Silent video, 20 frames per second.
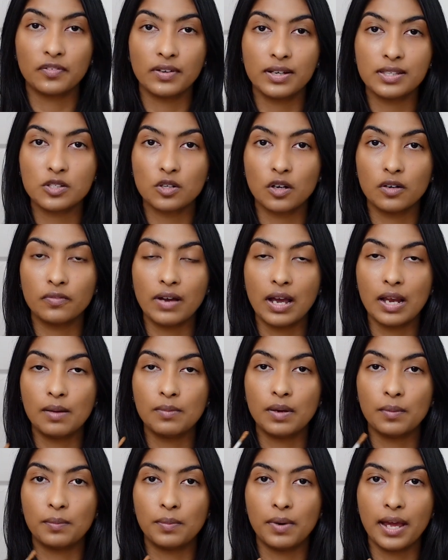First off, I'll
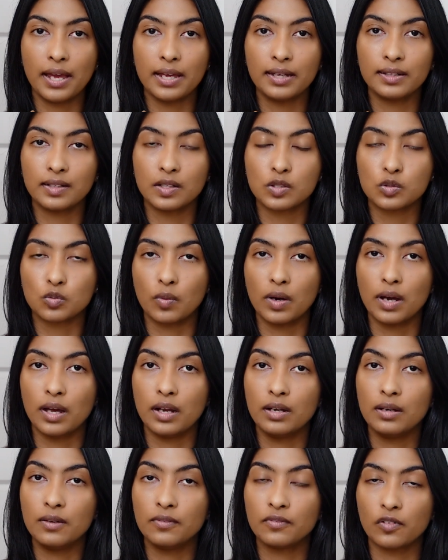be applying this
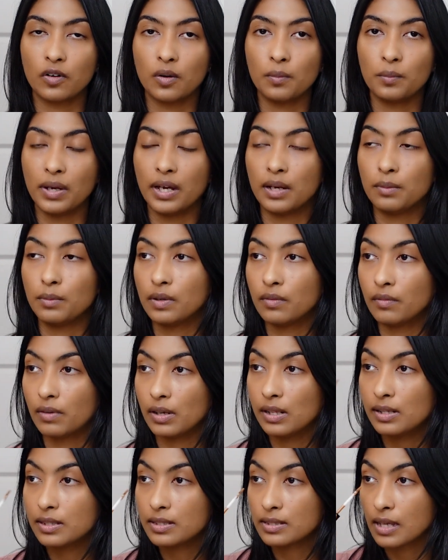one from Bare
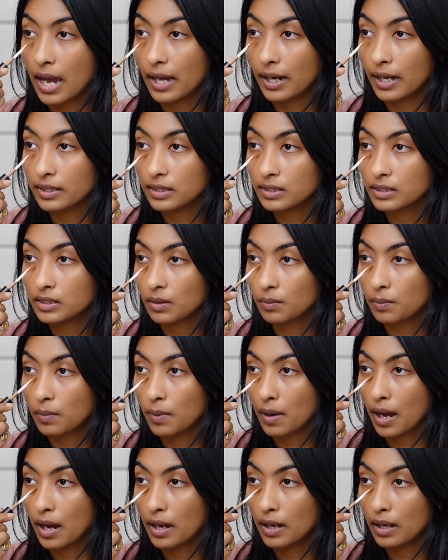Minerals, and I just
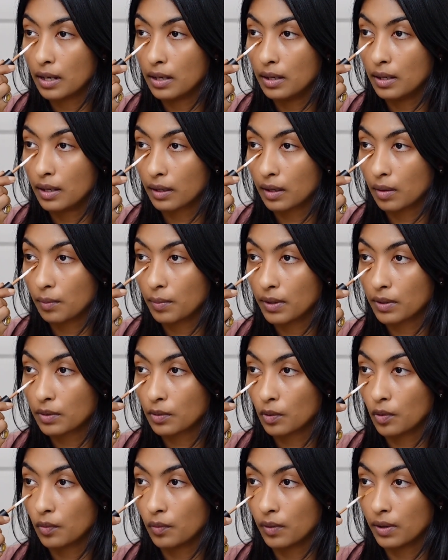apply a little
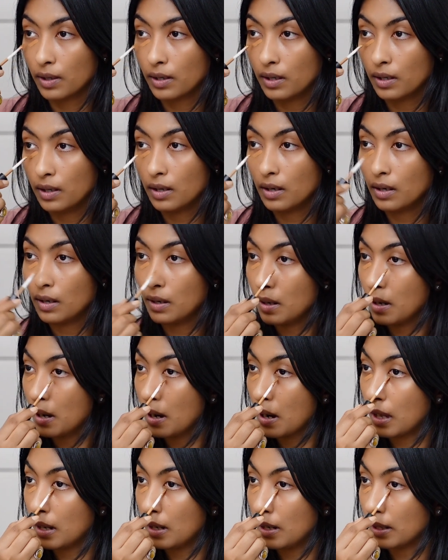bit over
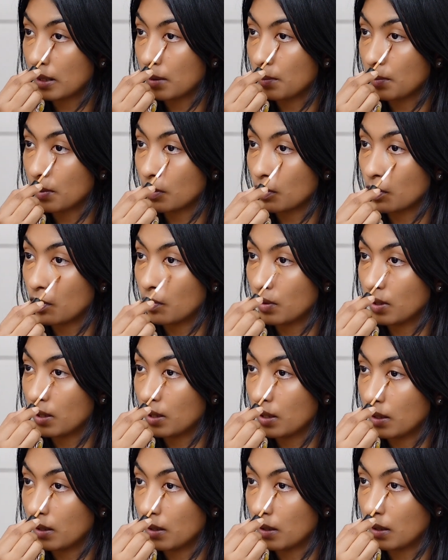here, a little bit over
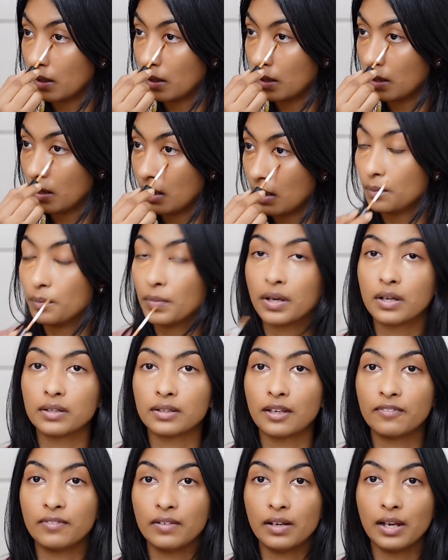here,
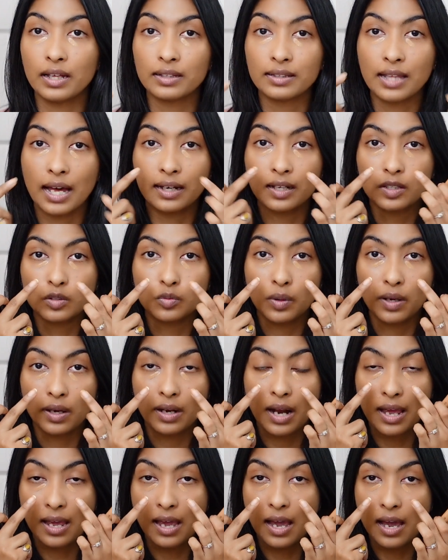because I feel like that is
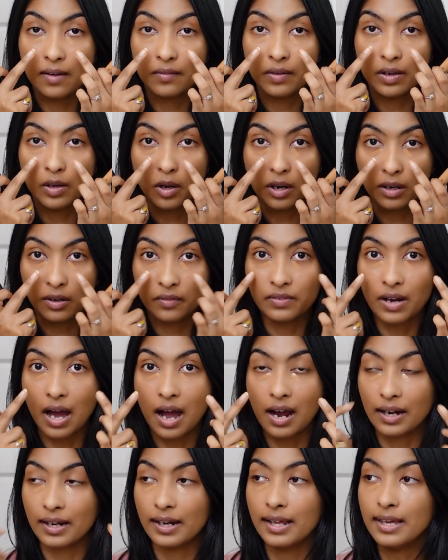where I have a lot of
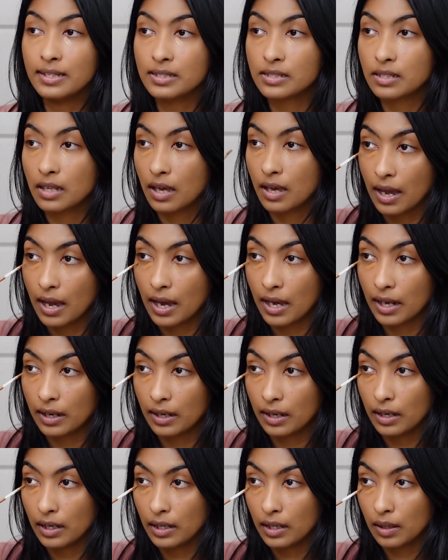darkness,
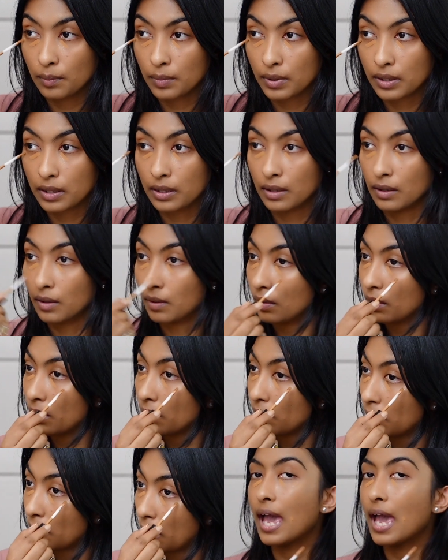and a little bit here.